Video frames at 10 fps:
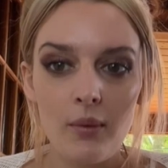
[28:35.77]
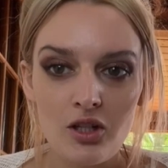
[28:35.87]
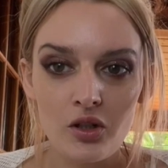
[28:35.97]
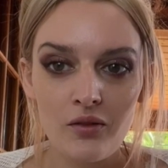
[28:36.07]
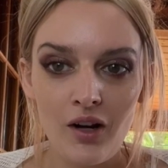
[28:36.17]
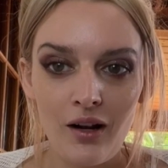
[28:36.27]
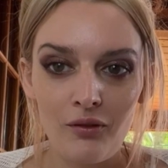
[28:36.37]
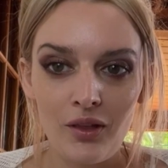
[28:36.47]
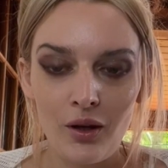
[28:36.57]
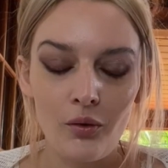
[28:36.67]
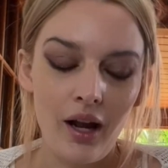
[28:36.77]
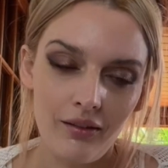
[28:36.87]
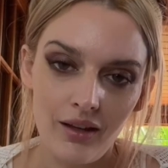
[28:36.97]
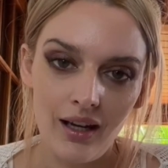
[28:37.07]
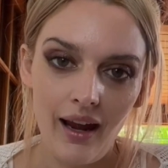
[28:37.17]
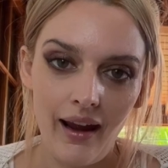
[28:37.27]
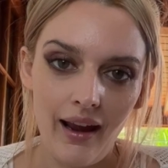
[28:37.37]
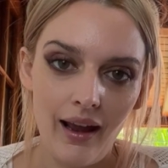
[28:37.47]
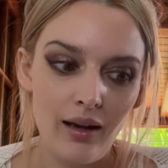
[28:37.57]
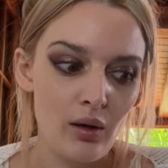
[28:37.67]
make sure you've done everything correctly,
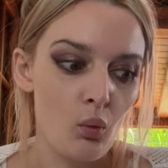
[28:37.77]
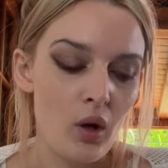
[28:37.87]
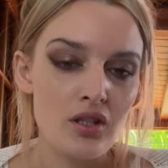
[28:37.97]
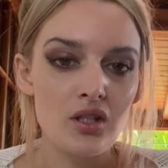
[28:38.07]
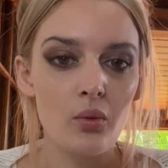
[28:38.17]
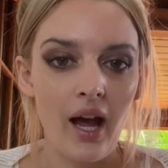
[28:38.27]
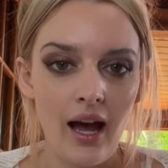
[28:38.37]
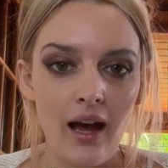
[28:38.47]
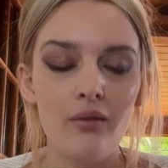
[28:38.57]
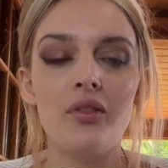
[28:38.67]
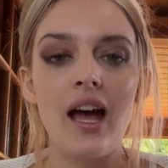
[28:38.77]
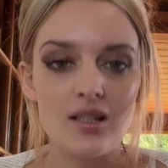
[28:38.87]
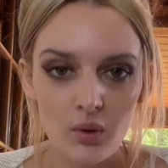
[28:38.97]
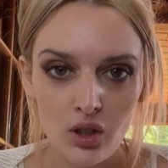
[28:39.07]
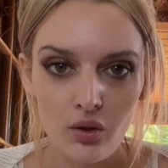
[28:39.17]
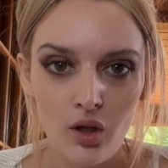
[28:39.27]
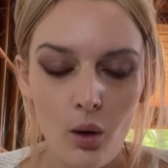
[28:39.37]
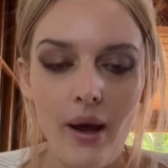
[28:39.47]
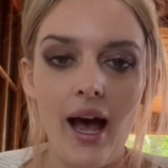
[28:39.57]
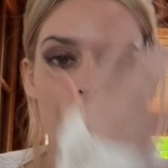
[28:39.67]
and once you have, that's when you can go
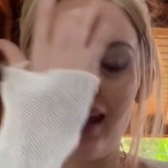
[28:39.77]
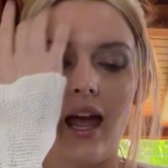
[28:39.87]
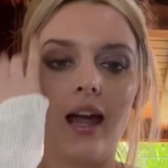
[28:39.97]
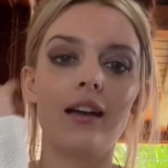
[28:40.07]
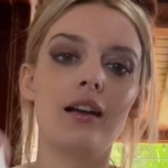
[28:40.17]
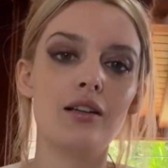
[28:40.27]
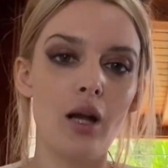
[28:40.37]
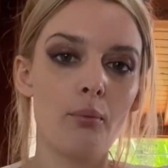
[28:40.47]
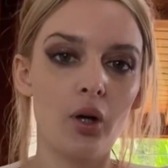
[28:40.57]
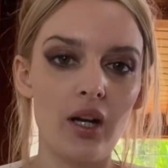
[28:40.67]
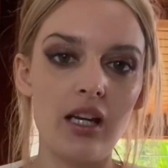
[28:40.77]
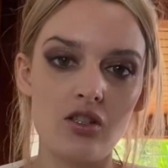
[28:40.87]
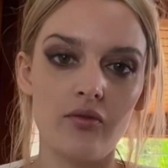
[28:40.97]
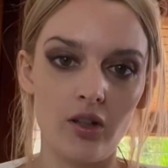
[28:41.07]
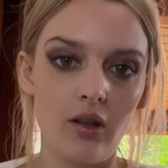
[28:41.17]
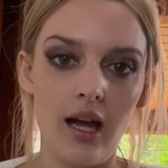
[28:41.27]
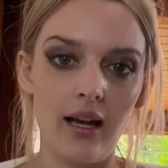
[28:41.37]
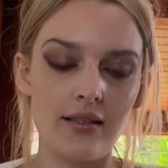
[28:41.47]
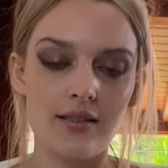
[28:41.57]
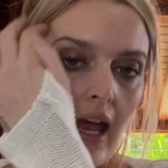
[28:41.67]
back and number each of your
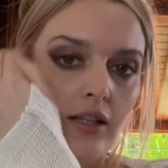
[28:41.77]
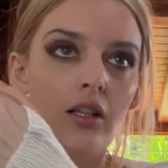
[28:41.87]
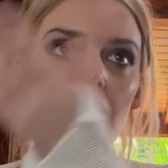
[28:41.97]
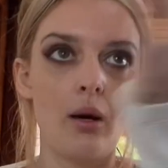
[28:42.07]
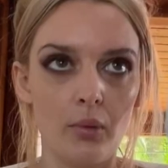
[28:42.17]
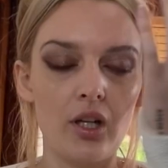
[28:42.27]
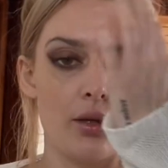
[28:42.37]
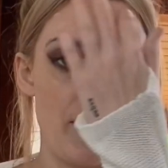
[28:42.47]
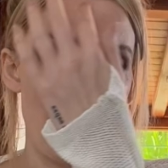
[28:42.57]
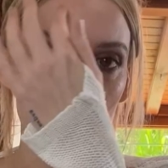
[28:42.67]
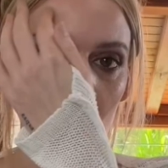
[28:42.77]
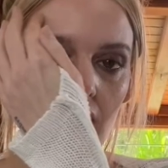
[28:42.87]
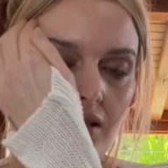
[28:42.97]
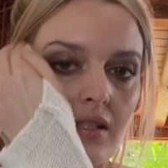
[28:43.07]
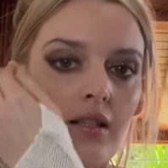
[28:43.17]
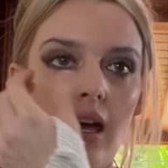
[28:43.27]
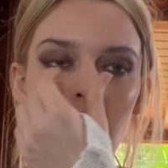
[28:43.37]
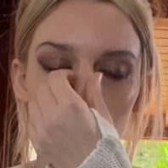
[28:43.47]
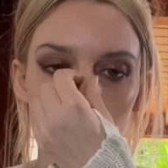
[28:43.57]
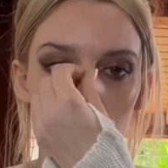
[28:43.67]
lines and number your pages, and
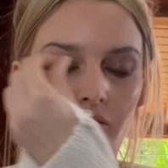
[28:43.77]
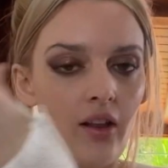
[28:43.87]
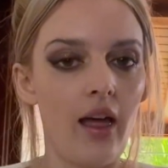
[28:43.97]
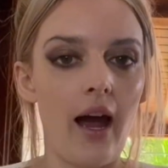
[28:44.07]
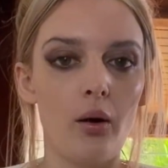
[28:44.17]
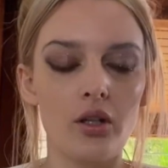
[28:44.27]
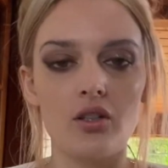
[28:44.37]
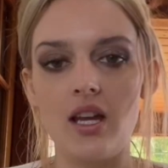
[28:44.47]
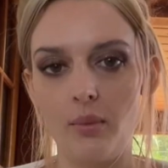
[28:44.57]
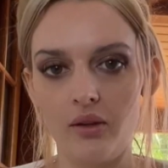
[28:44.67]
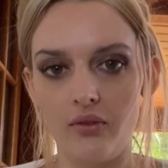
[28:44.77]
then you can fill out your table of